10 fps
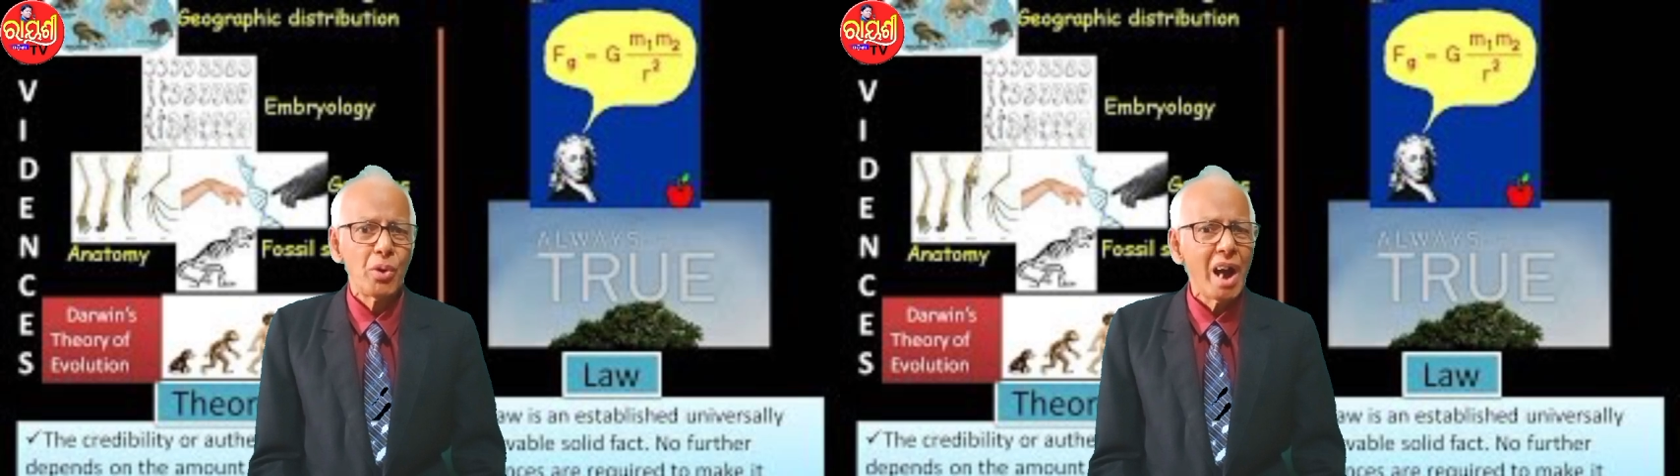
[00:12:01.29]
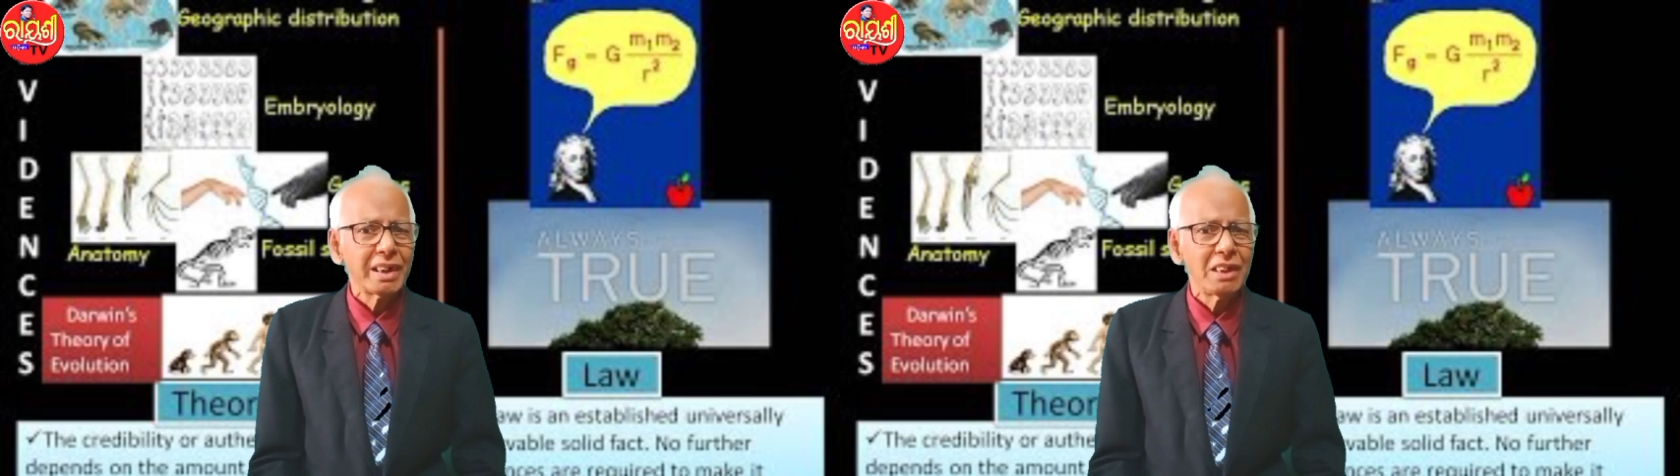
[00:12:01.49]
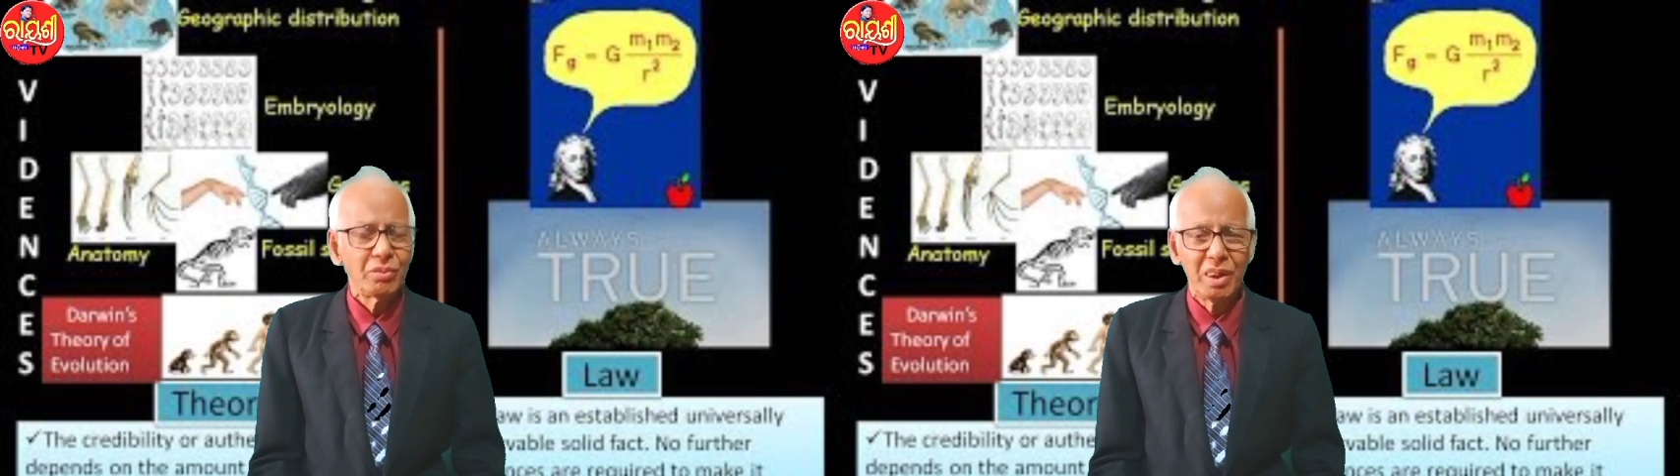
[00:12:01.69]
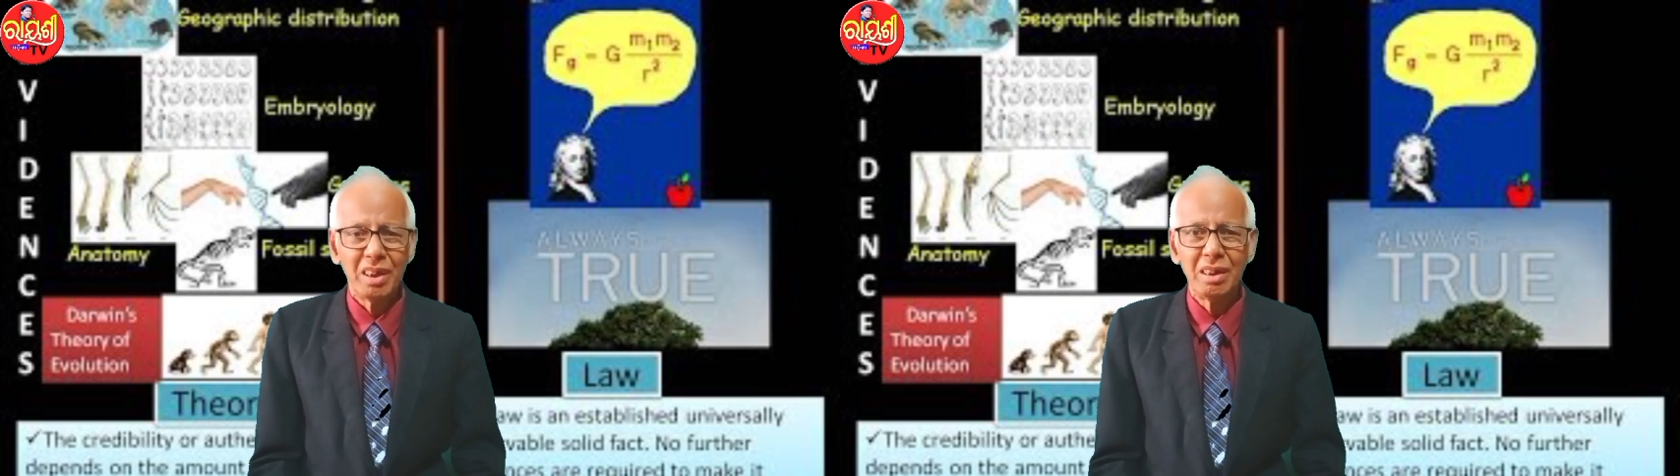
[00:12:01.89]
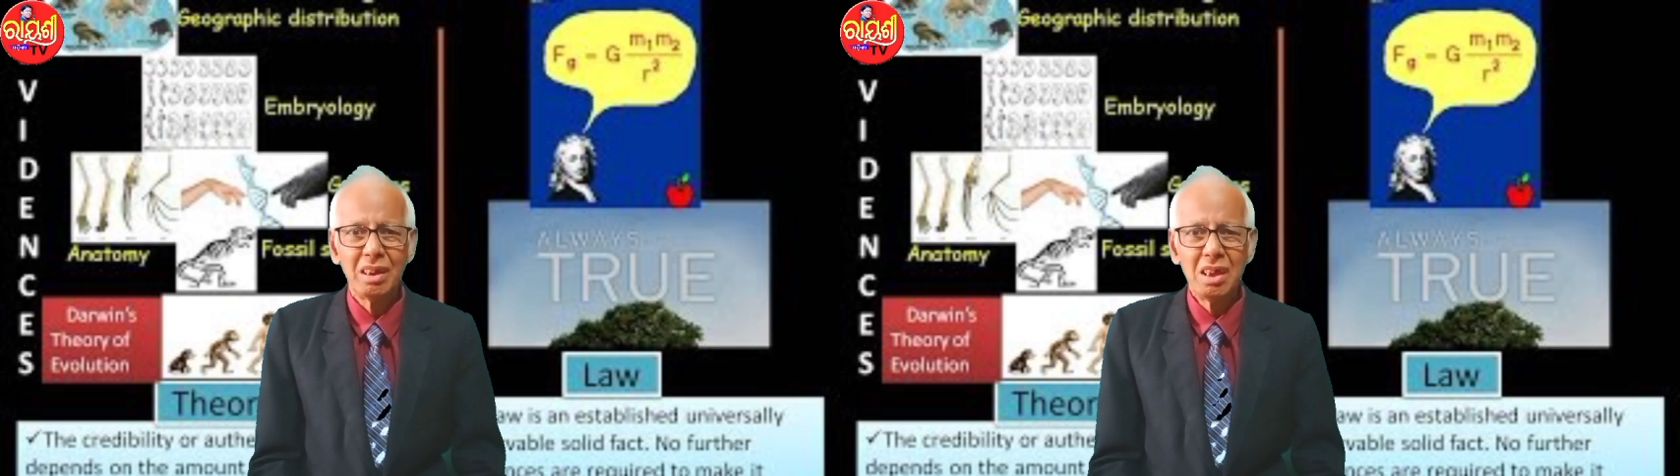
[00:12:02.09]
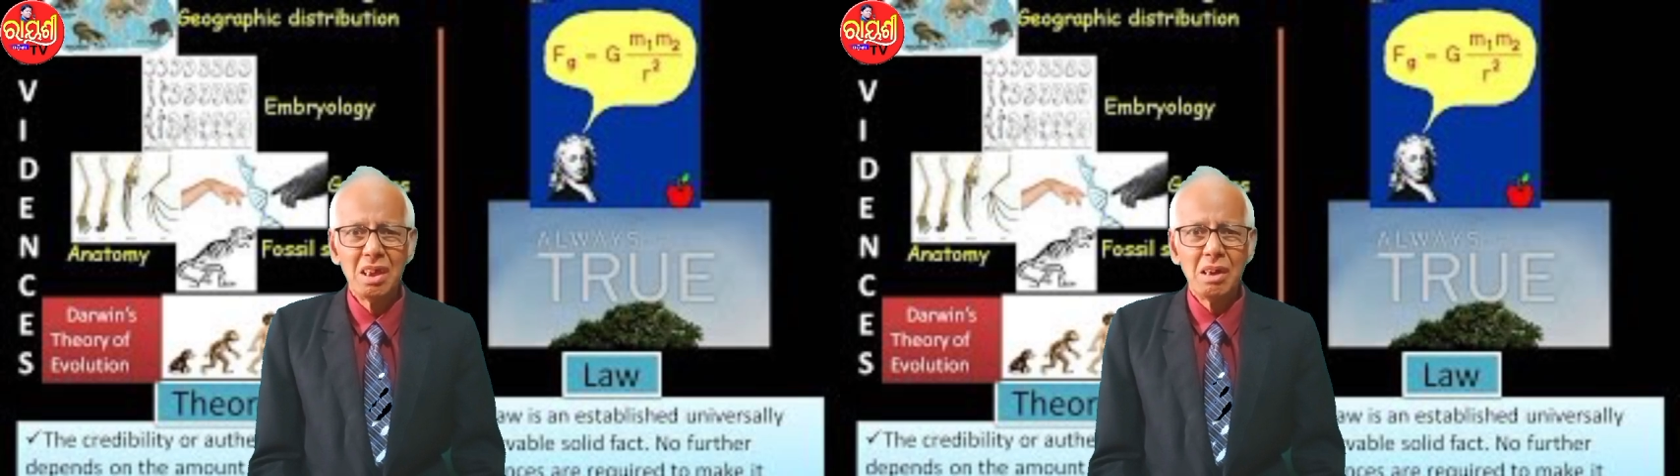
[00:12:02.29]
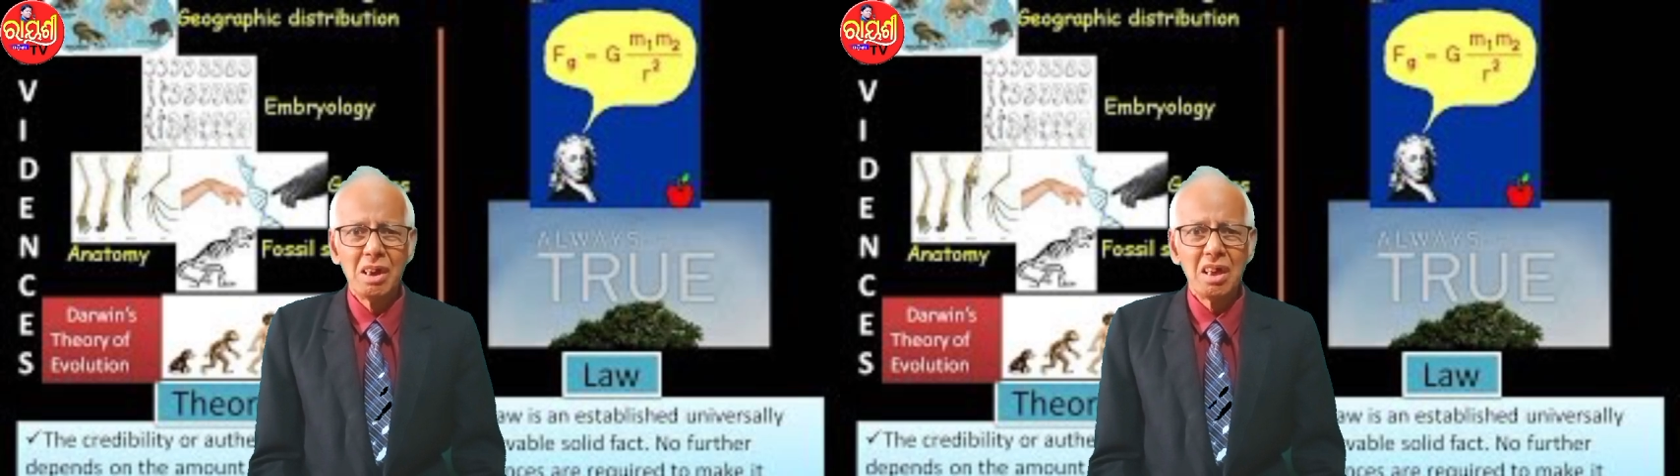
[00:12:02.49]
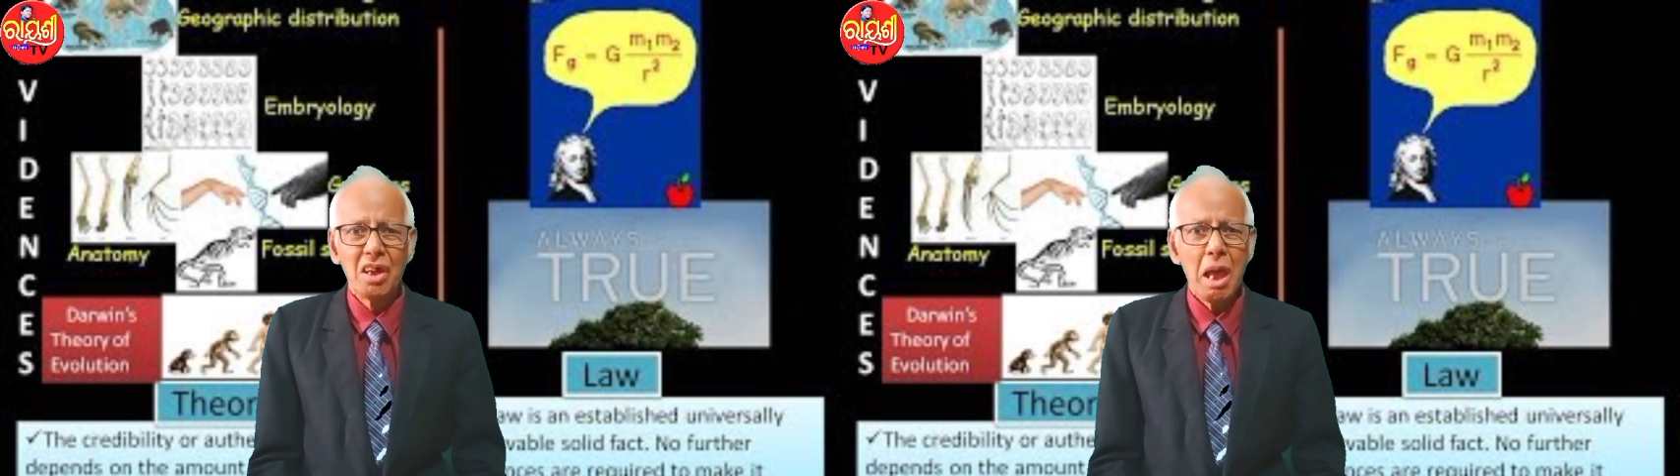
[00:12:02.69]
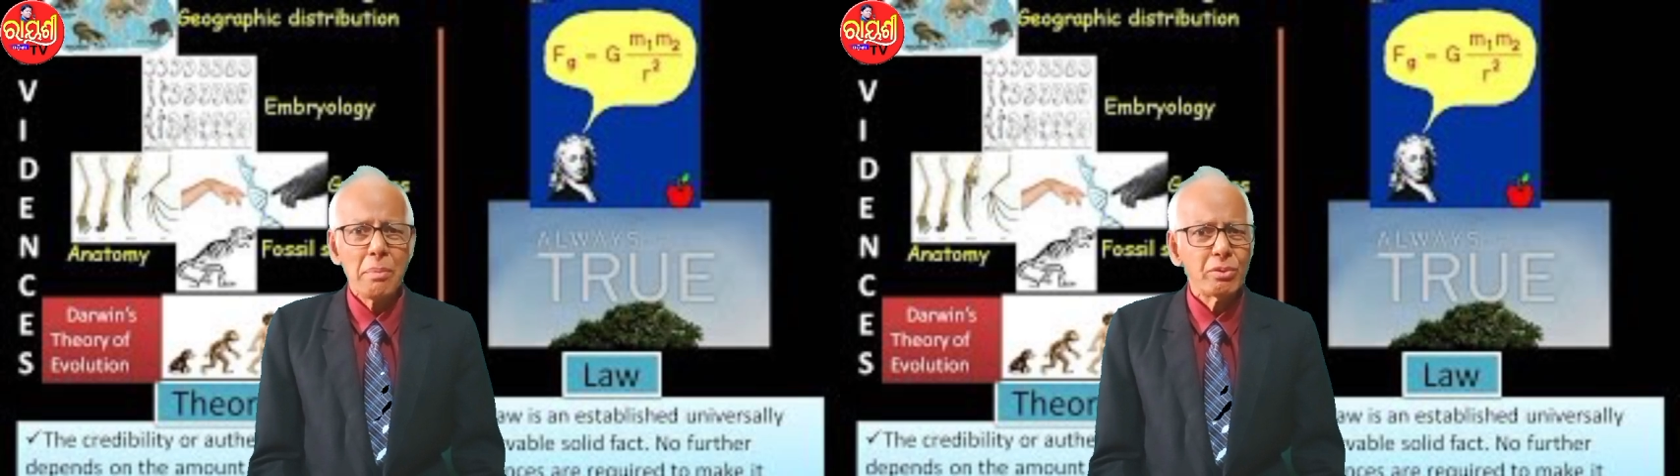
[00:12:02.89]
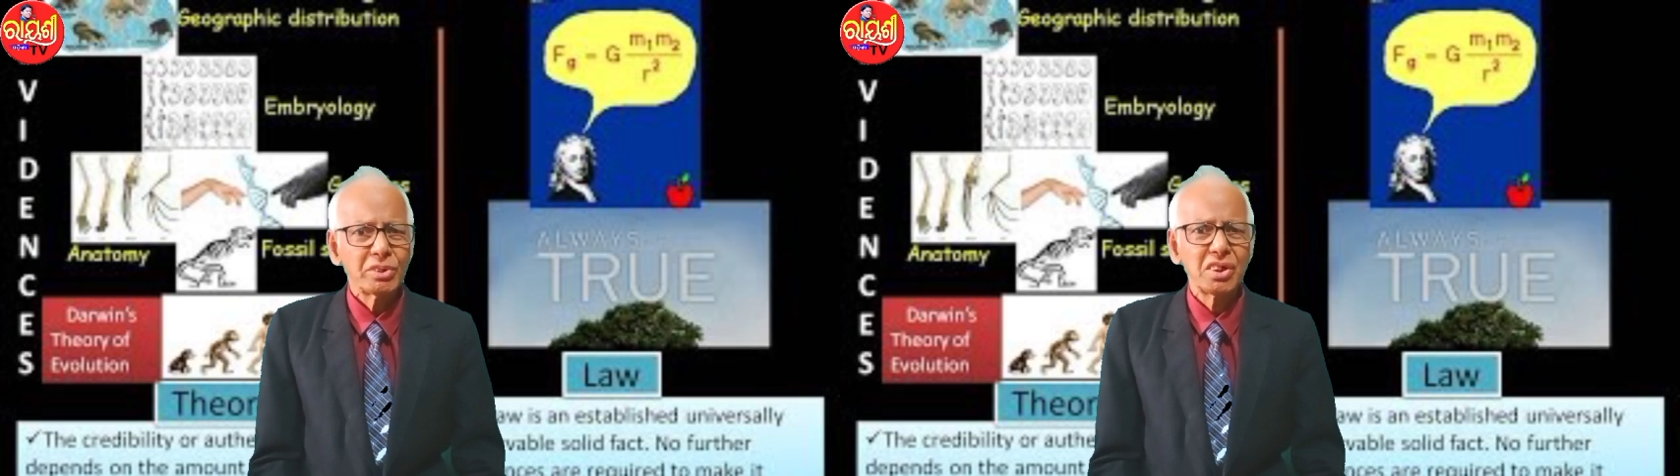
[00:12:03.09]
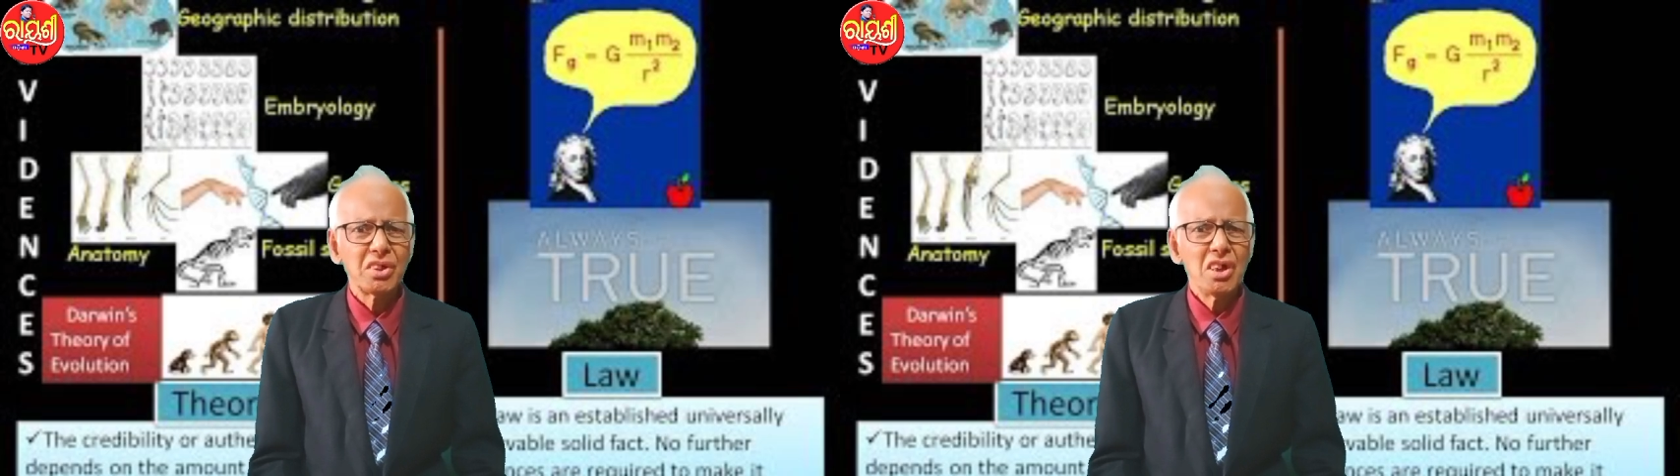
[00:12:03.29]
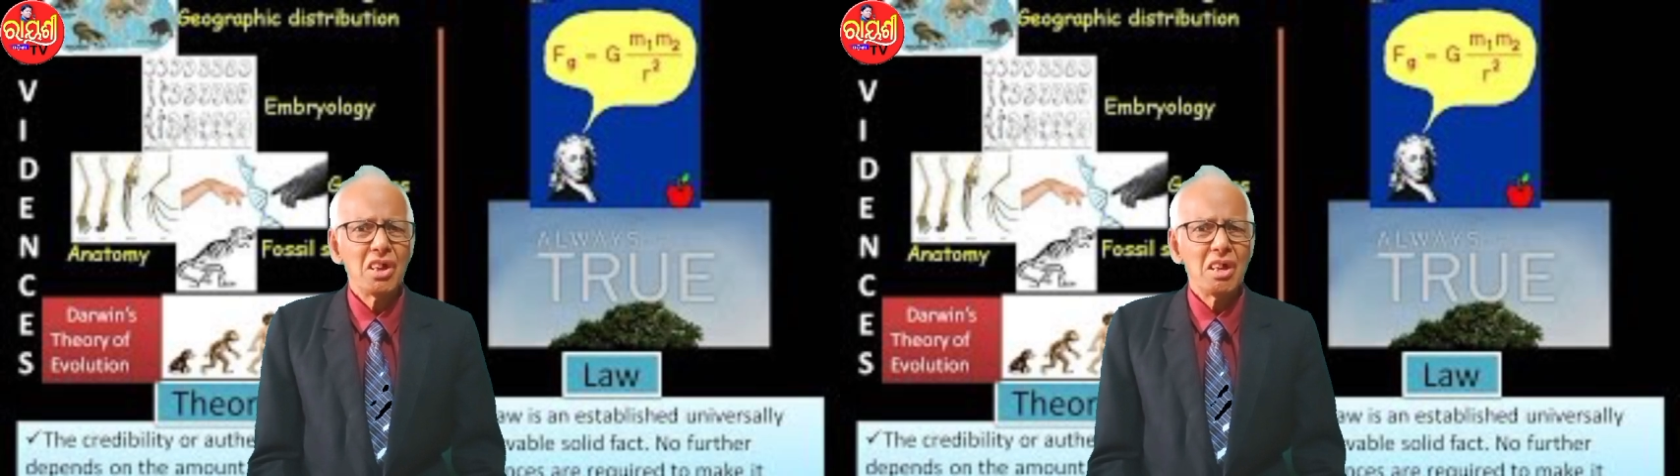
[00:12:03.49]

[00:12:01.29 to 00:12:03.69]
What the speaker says: what I feel, about